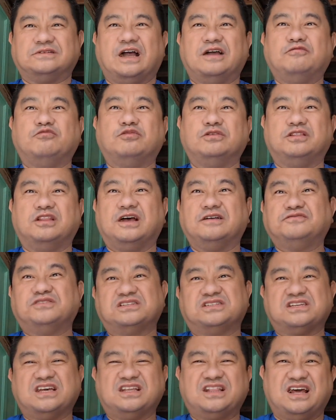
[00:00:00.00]
I would love
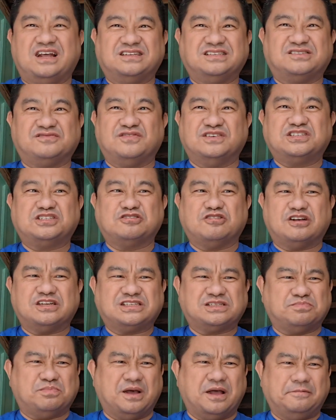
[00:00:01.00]
to say that it's fish
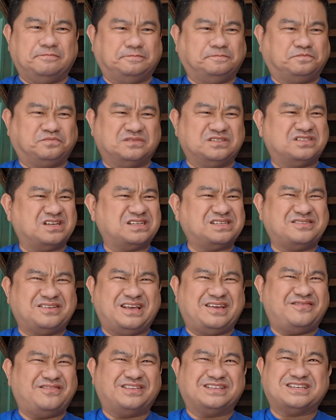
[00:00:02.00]
sauce, but it doesn't
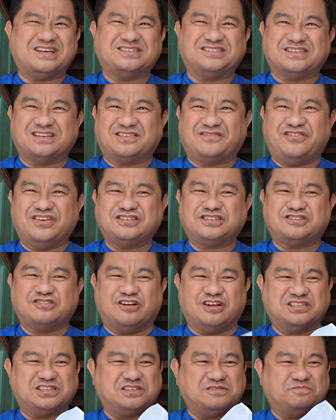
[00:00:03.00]
even taste like fish
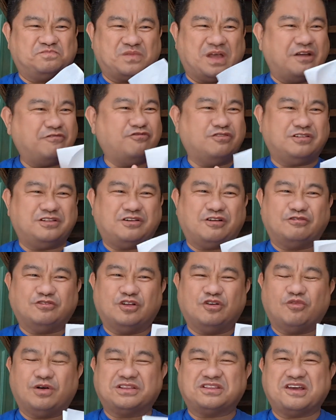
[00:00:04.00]
sauce. I really don't
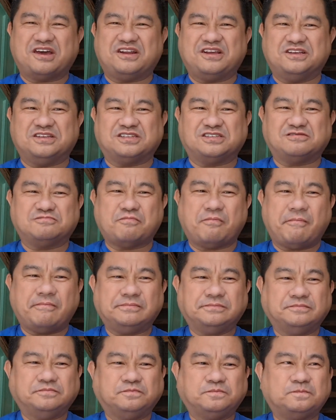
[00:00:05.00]
know what that is.
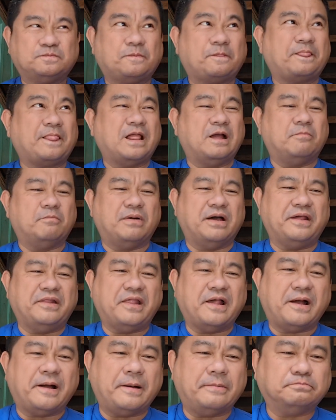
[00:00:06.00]
But
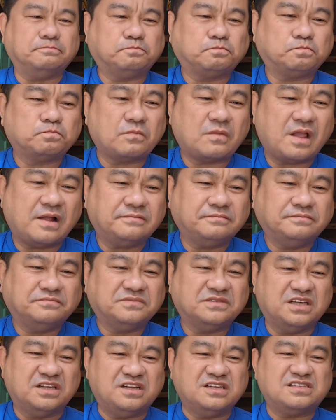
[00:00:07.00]

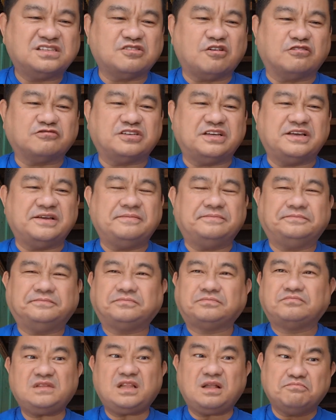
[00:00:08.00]
it is salty.
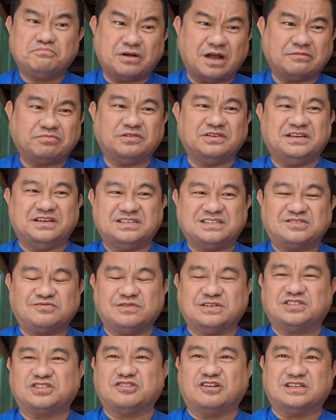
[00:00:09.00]
Probably is
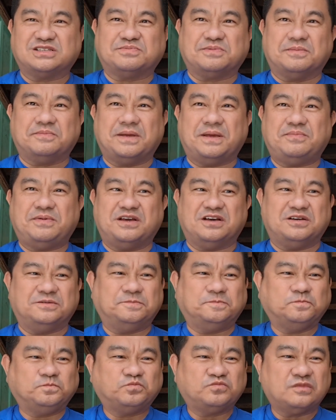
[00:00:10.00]
fish sauce, but maybe a
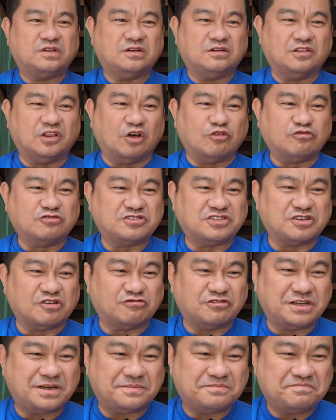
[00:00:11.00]
lower
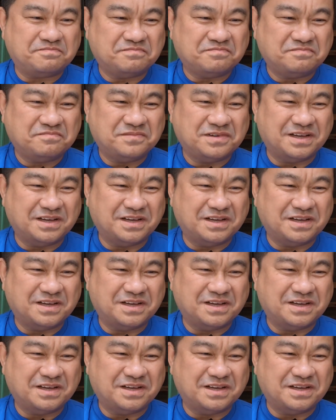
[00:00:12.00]
sodium